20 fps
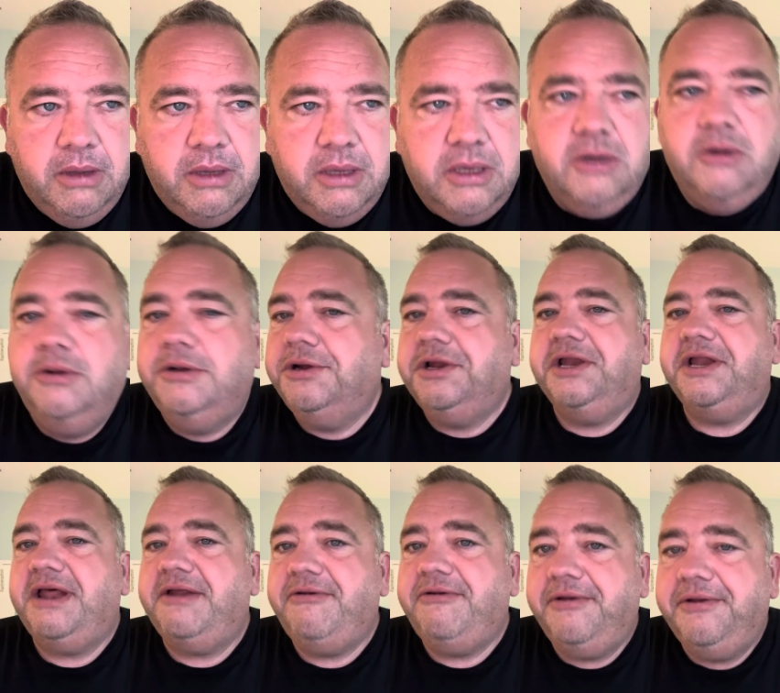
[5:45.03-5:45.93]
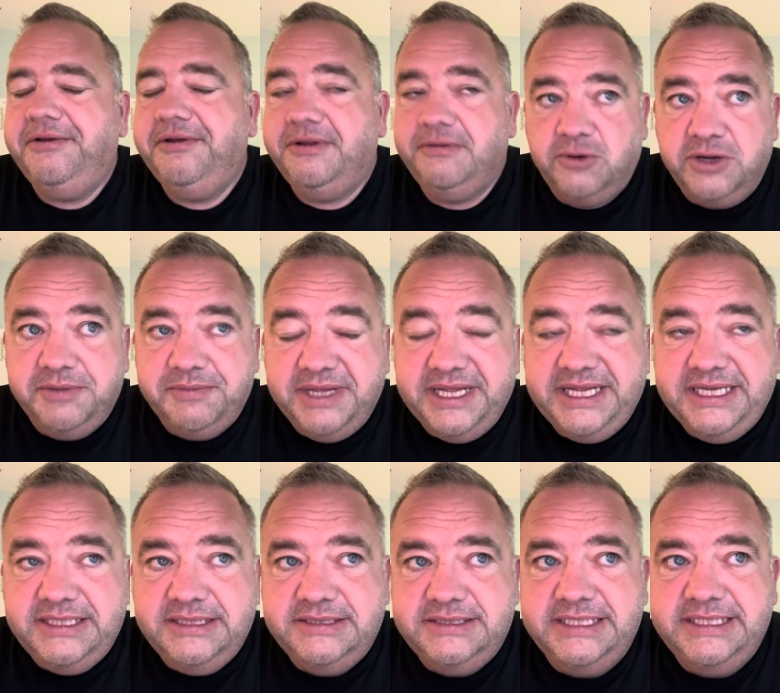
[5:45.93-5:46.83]
Going on an errand. What it
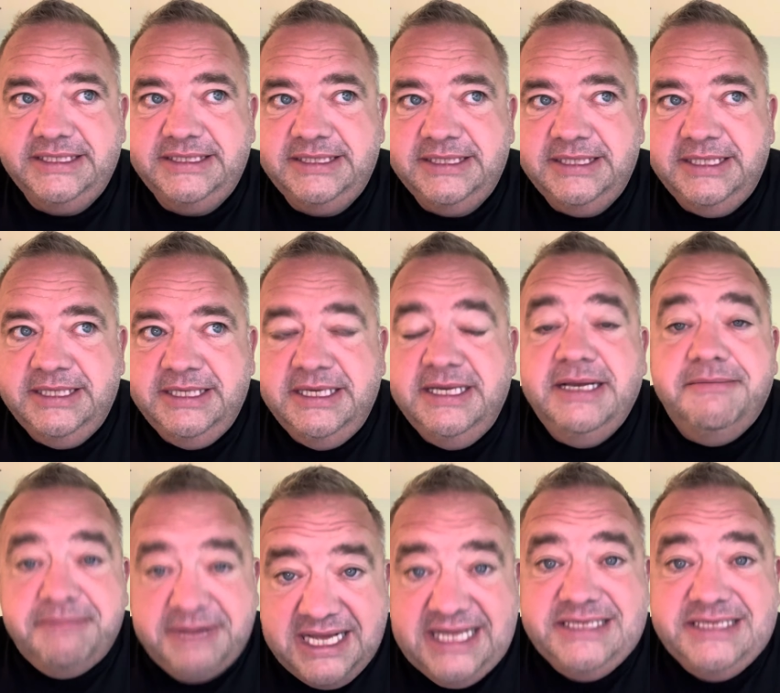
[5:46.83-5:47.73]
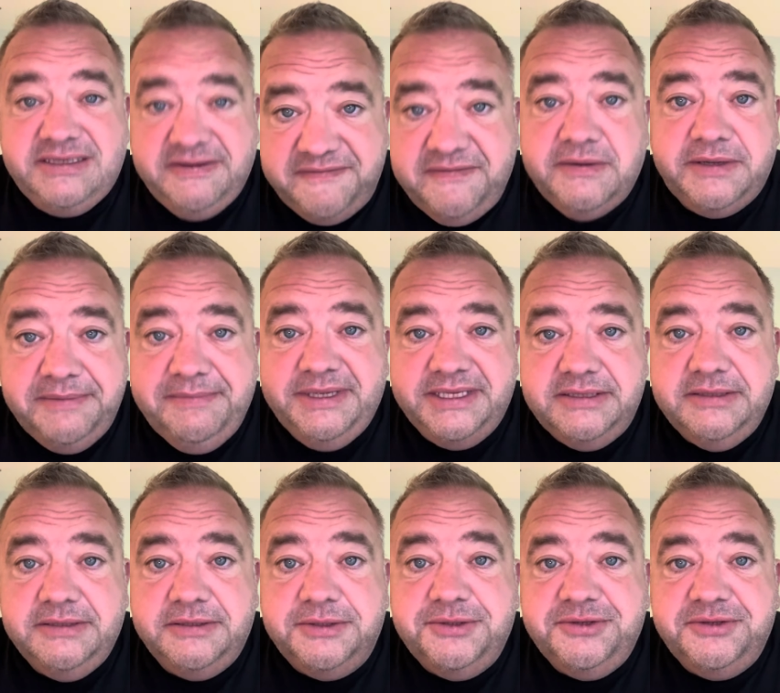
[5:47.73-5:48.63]
means is, mind your fucking
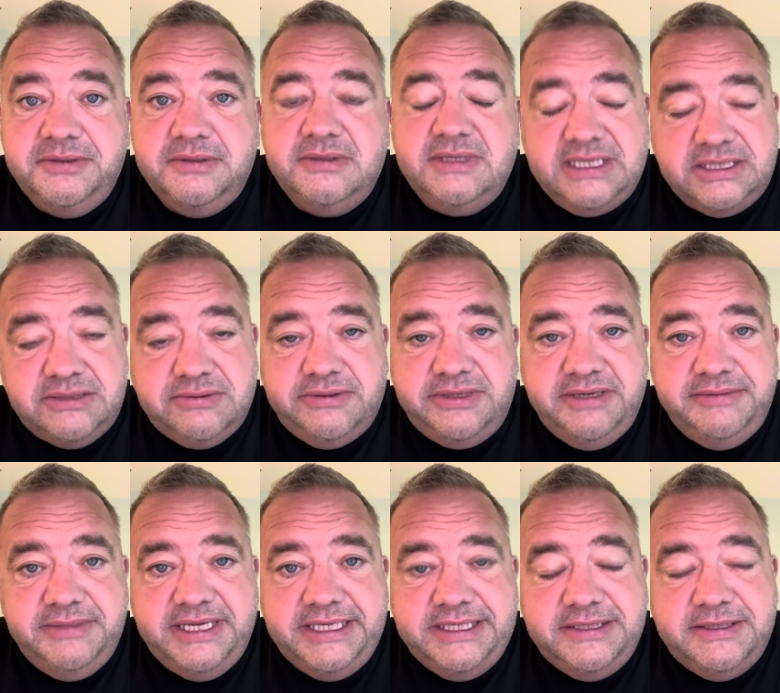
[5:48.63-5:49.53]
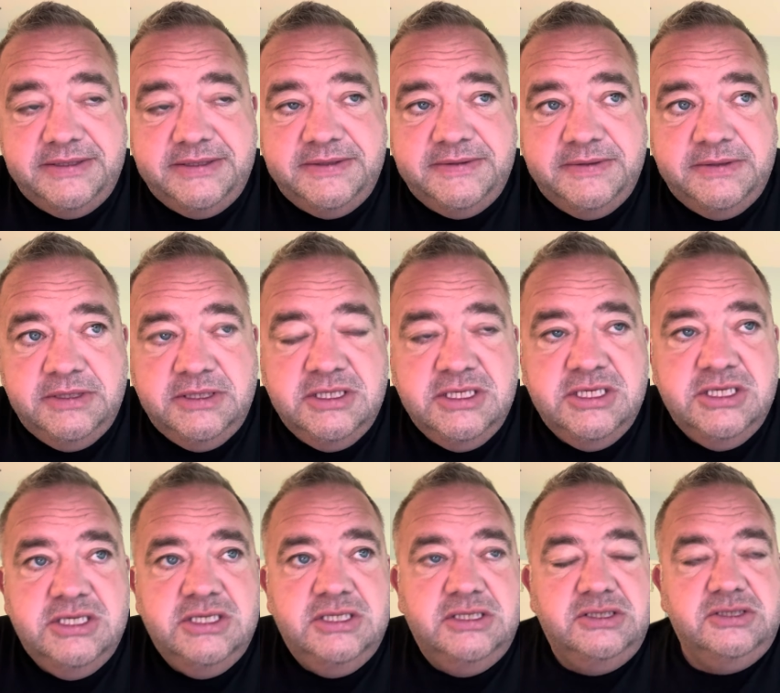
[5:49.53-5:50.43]
business. That's what it means.
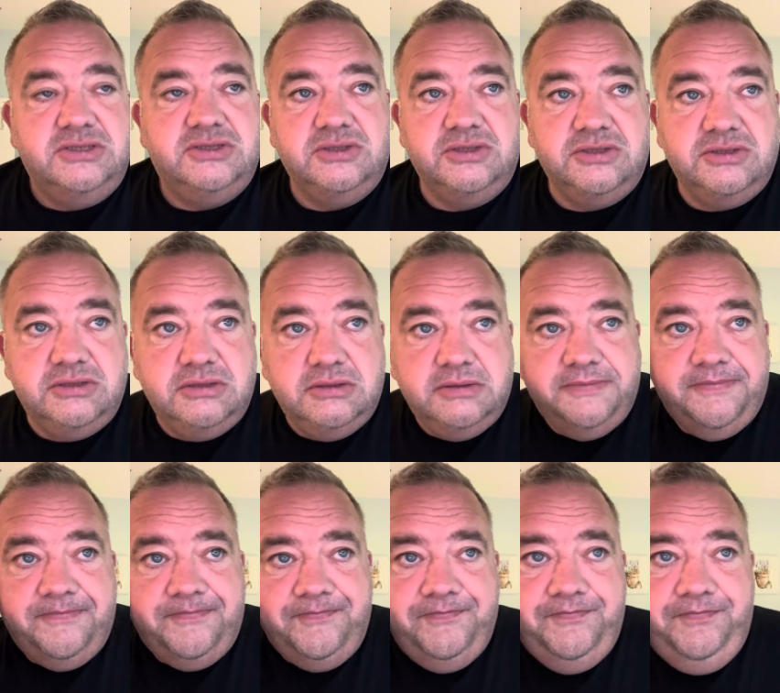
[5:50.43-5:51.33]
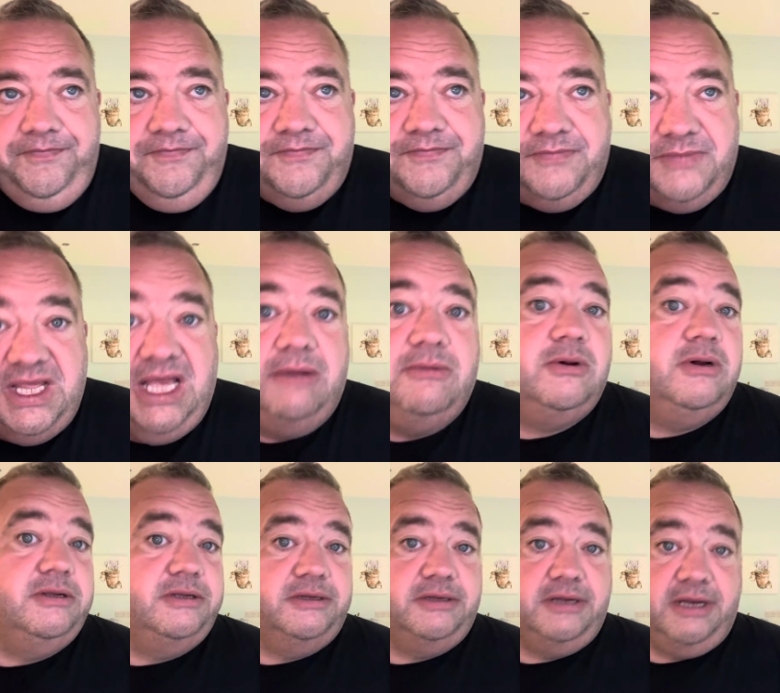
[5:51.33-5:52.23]
So, yeah, I'm
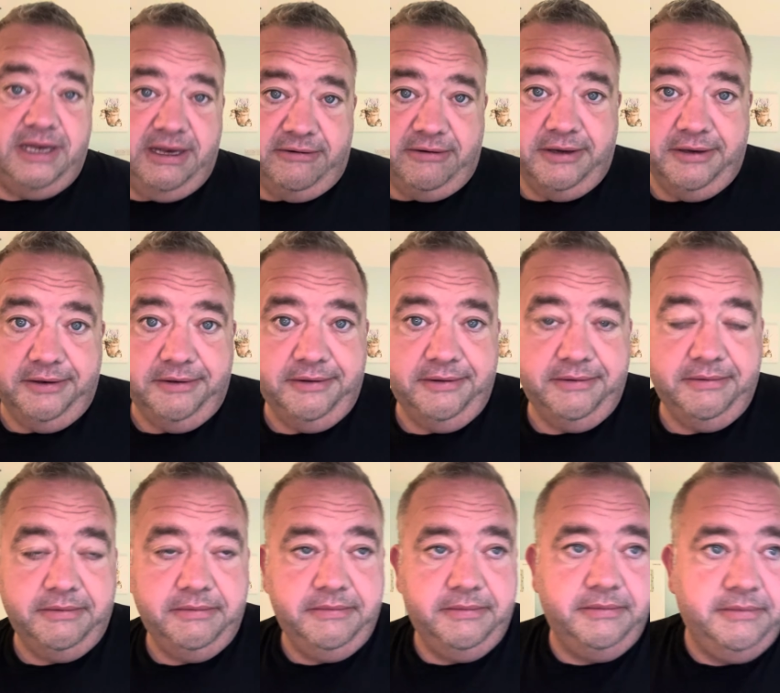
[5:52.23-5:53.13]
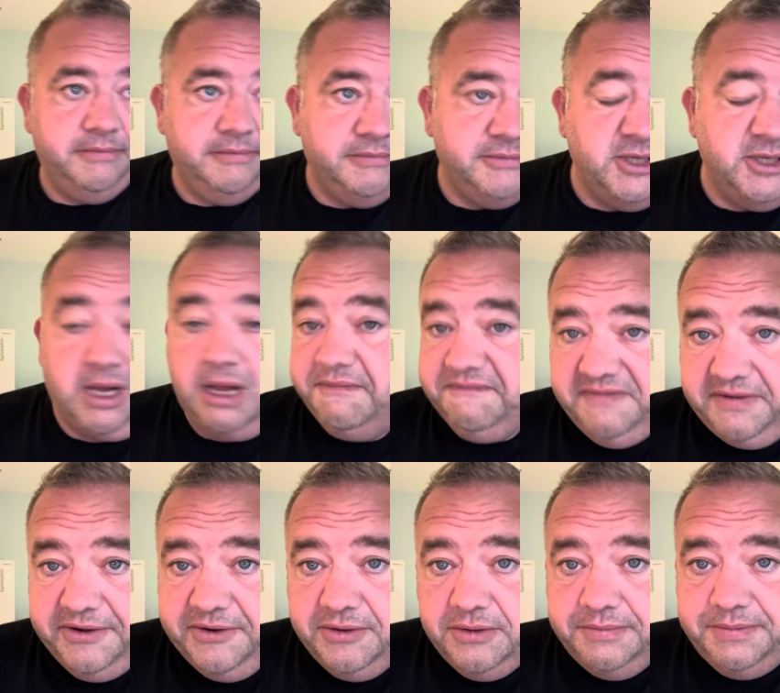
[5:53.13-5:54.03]
going on an errand. No, I'm
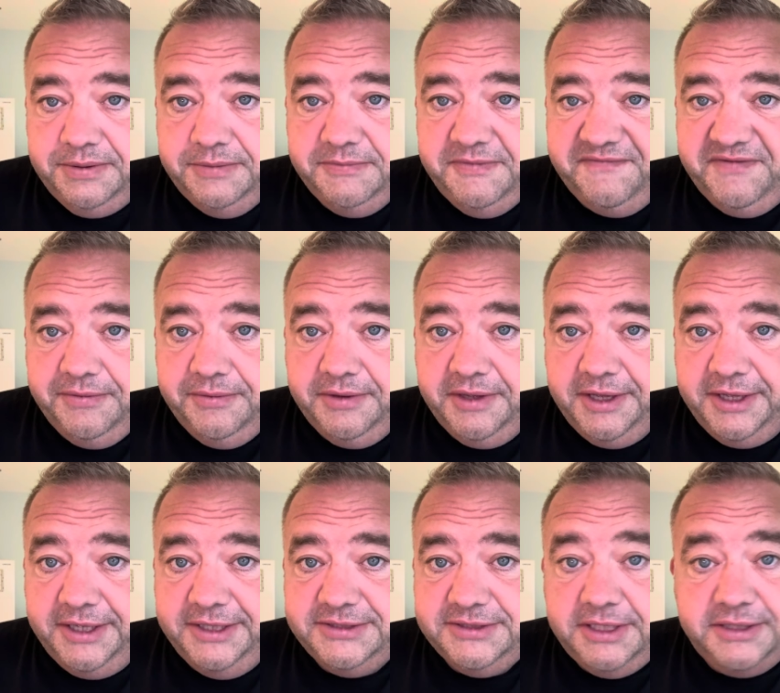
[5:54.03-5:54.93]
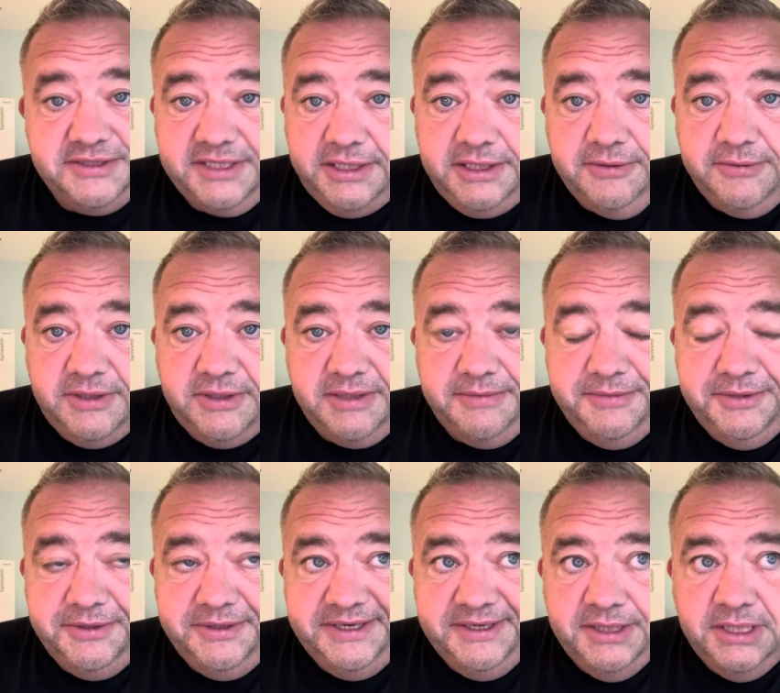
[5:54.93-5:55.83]
very open with you guys. I'll tell you what I'm
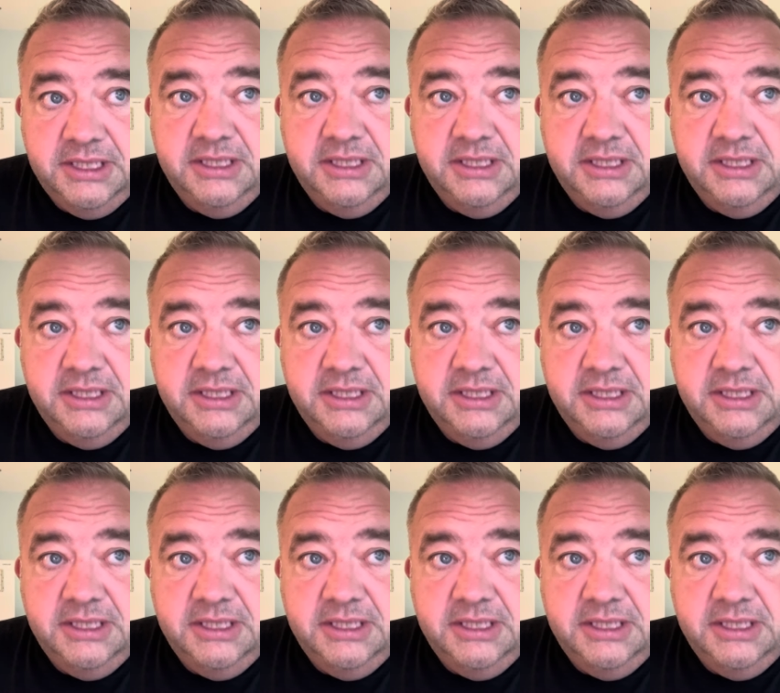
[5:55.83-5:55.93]
doing.